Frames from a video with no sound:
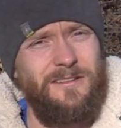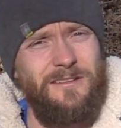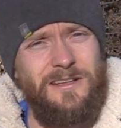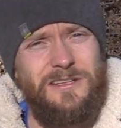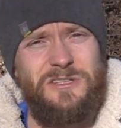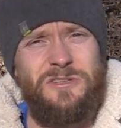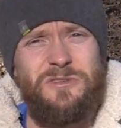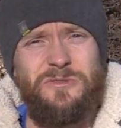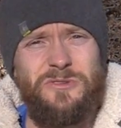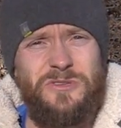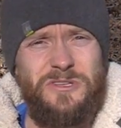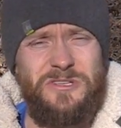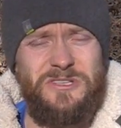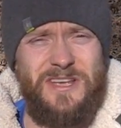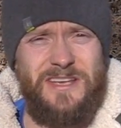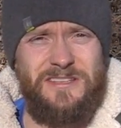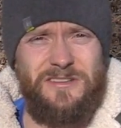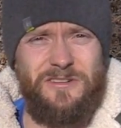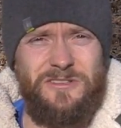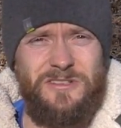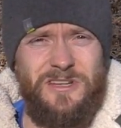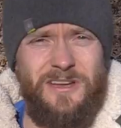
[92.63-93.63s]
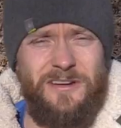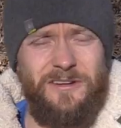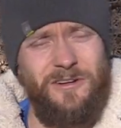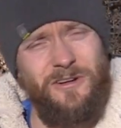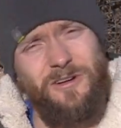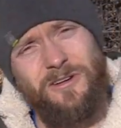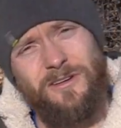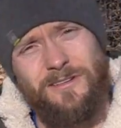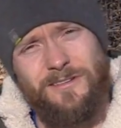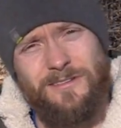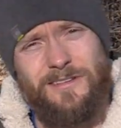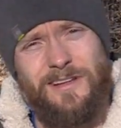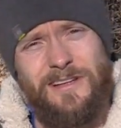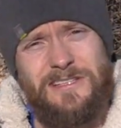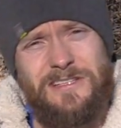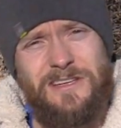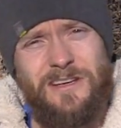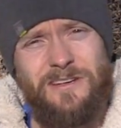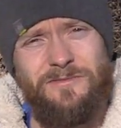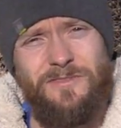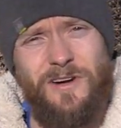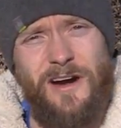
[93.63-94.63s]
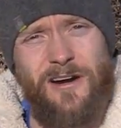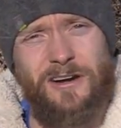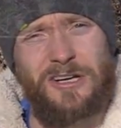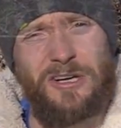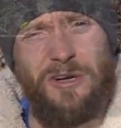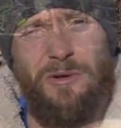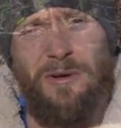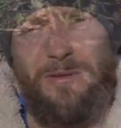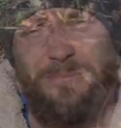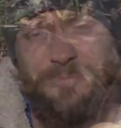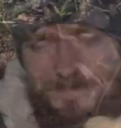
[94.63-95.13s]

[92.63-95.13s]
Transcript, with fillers: Let's use this as our tinder. Let's get a fire going.